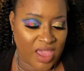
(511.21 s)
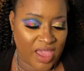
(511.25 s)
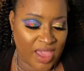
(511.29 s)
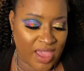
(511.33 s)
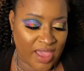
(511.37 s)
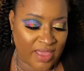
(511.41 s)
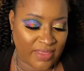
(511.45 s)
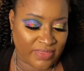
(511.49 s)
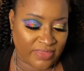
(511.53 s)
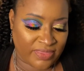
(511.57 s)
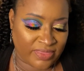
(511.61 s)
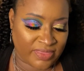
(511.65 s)

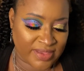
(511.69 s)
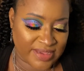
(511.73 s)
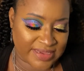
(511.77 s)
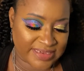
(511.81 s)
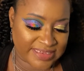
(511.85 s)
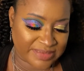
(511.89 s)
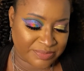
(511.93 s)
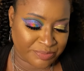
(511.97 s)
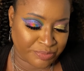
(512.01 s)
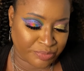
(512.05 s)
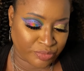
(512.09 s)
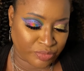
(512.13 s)
And
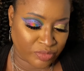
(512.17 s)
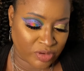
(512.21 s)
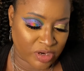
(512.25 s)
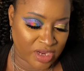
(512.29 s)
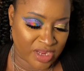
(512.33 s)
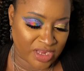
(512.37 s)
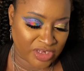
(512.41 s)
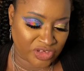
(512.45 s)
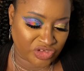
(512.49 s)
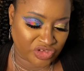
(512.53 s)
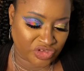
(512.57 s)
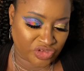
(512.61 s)
this
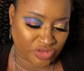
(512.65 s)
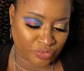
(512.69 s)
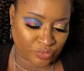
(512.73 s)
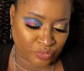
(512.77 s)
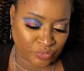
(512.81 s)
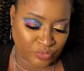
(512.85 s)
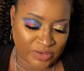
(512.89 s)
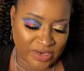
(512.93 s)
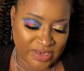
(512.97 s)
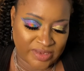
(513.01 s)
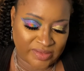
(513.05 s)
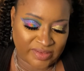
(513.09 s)
brush
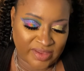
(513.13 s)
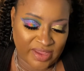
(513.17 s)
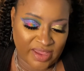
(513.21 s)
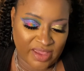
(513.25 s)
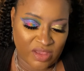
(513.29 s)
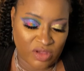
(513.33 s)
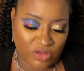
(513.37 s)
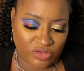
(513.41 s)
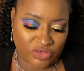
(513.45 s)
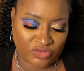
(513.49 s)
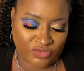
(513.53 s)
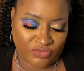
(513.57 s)

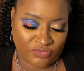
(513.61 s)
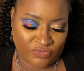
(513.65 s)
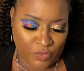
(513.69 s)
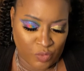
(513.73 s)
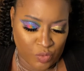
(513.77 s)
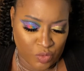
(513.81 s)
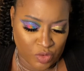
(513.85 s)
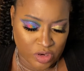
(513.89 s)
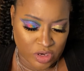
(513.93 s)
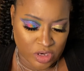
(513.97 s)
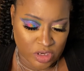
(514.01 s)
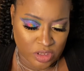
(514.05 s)
retails
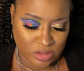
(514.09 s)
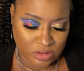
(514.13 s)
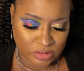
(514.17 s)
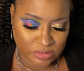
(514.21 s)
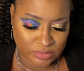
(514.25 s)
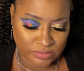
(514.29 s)
for